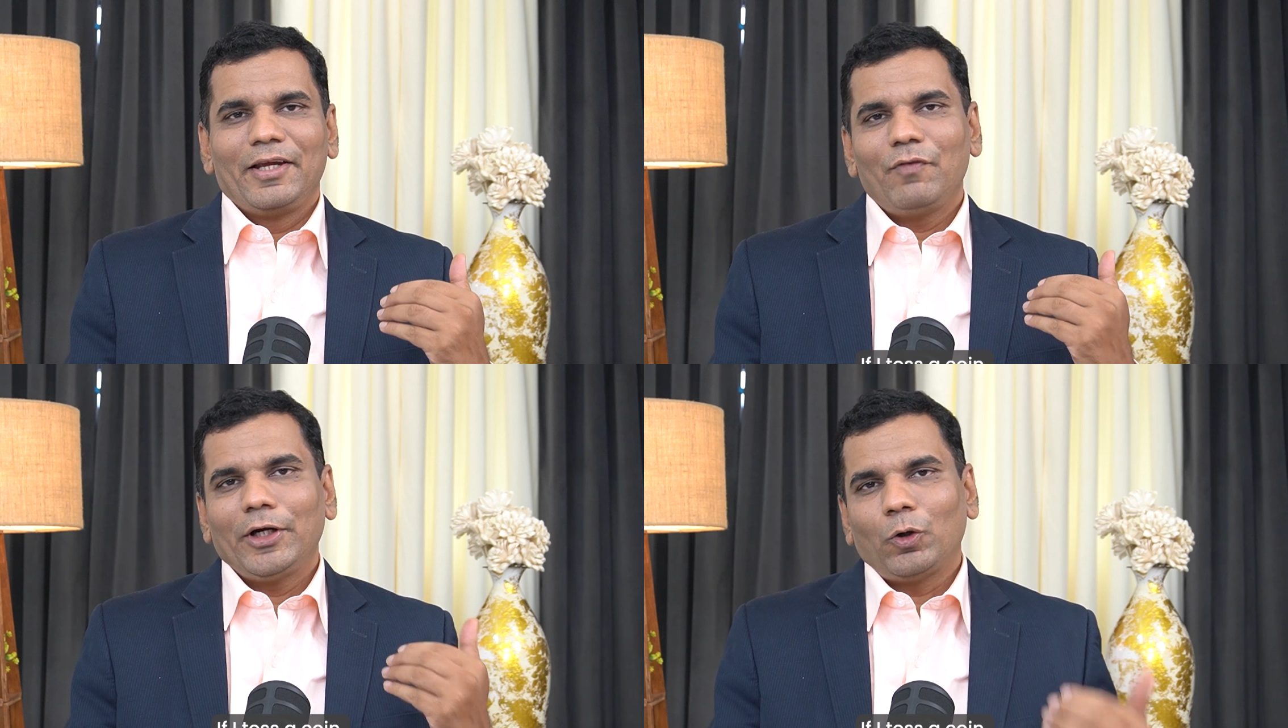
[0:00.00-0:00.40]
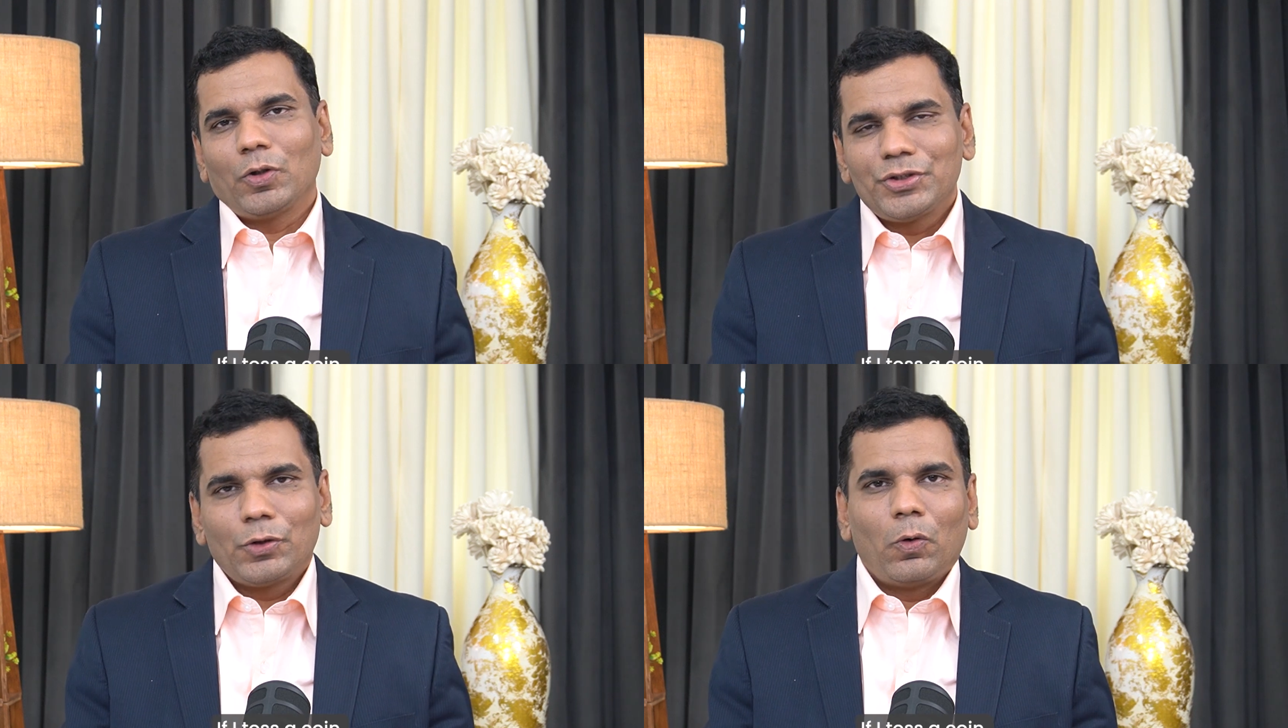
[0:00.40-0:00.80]
If I
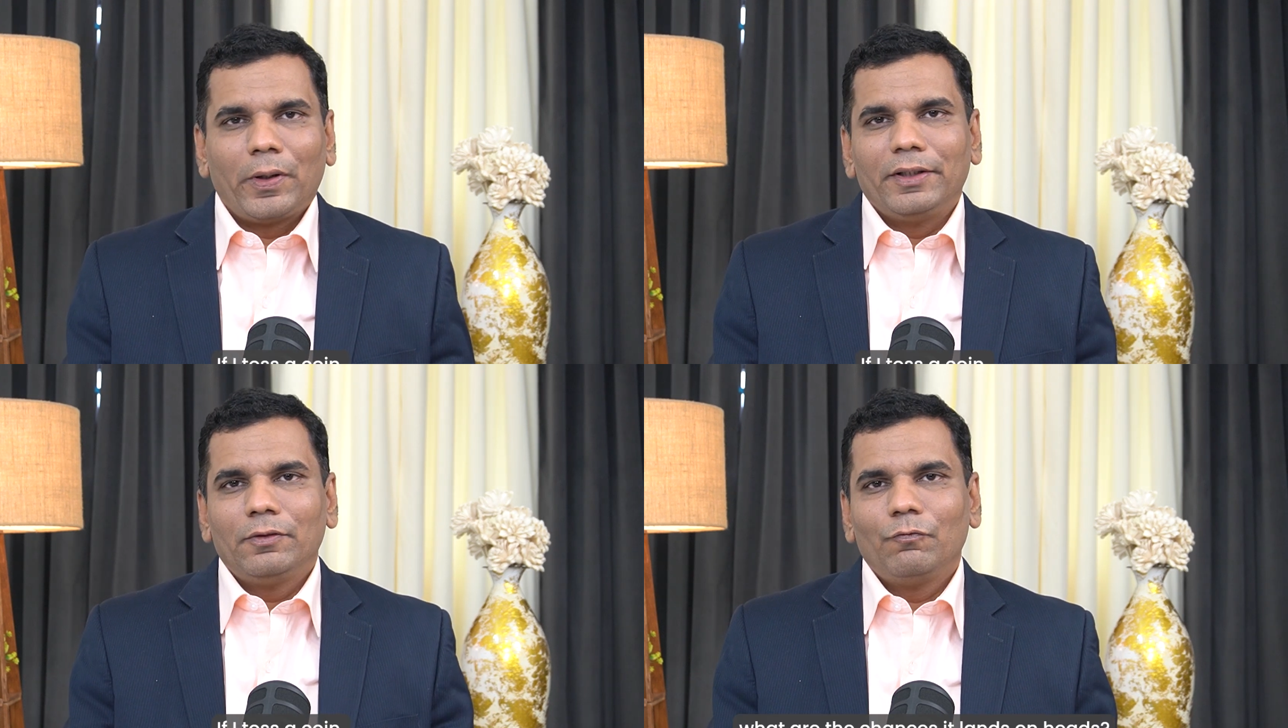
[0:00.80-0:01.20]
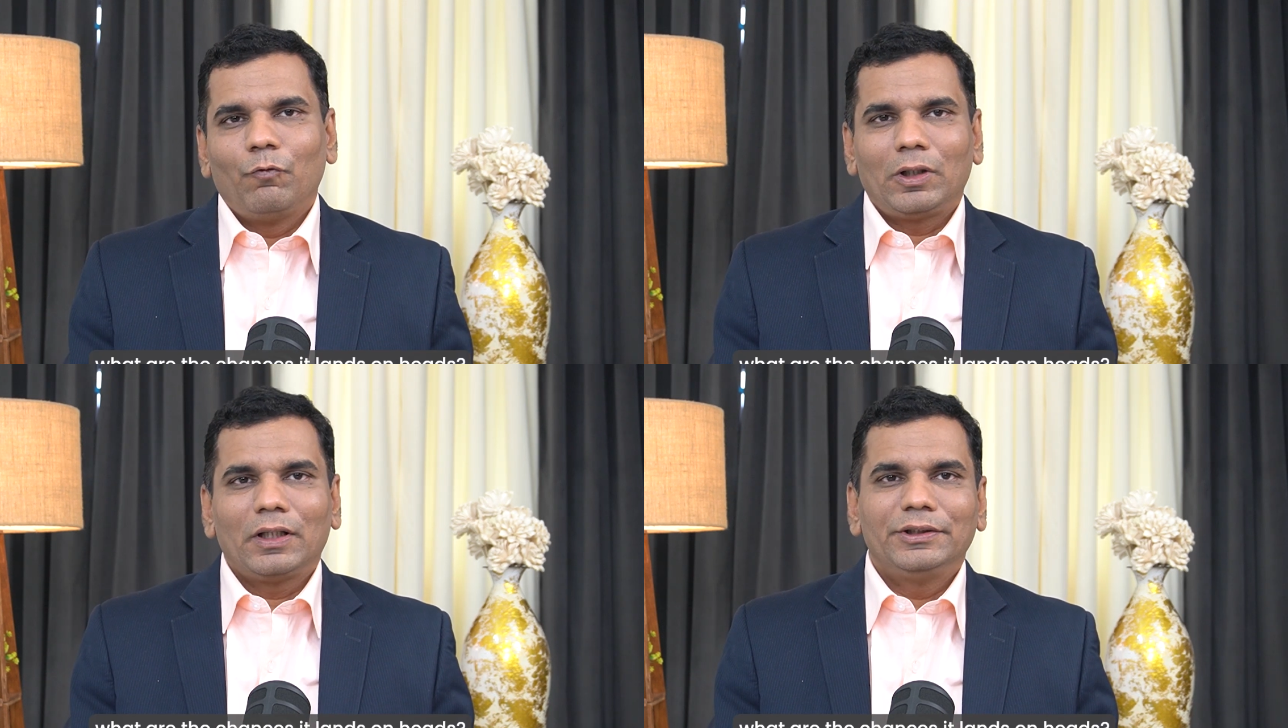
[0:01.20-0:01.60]
toss a coin,
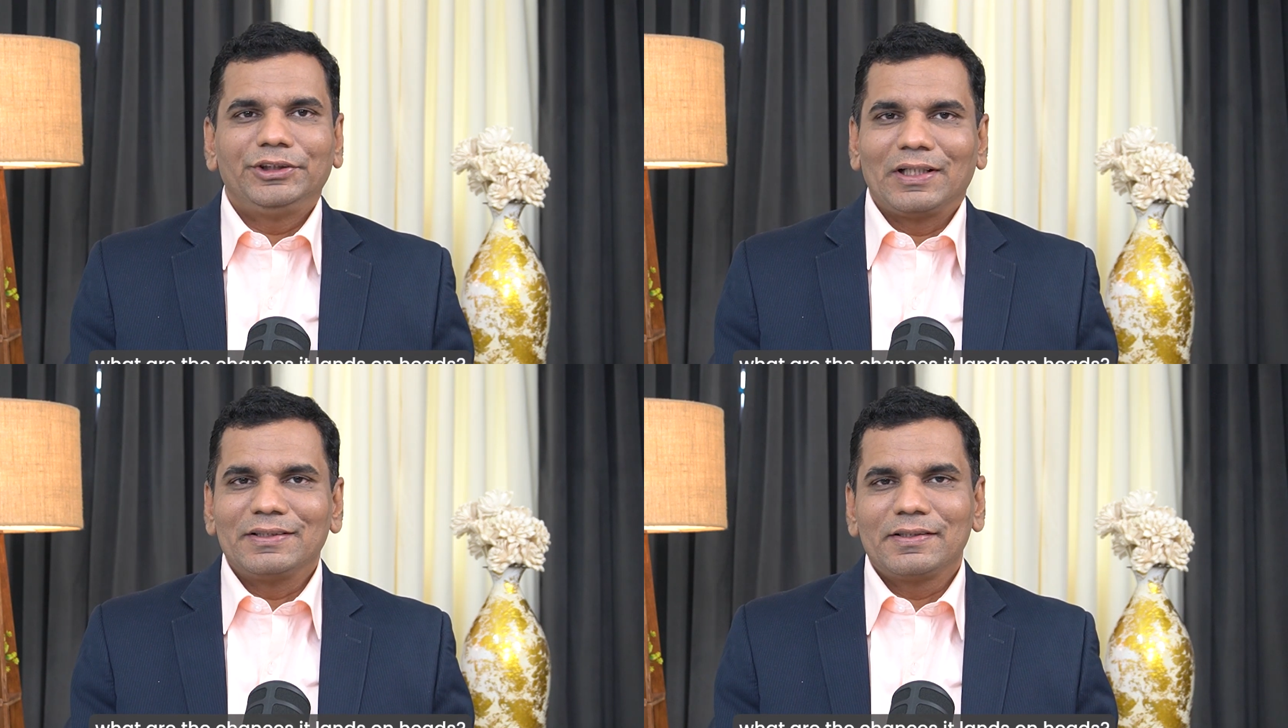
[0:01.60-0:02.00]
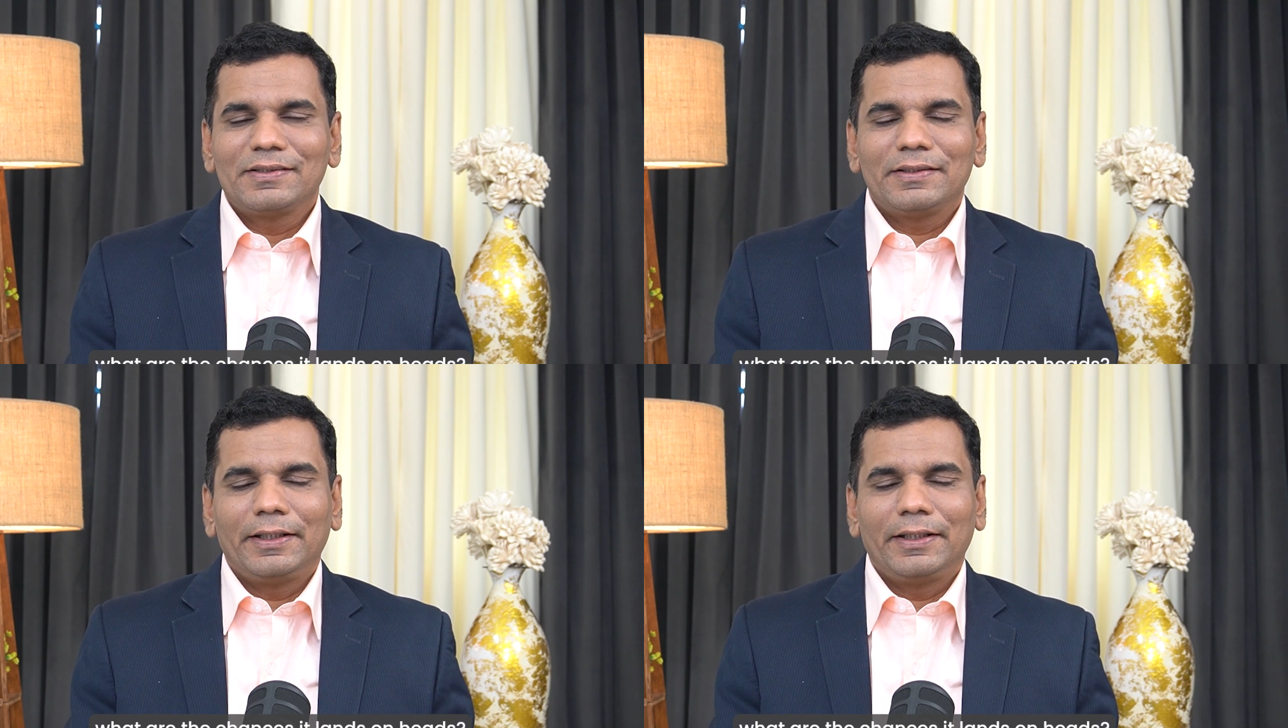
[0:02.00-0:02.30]
what are the chances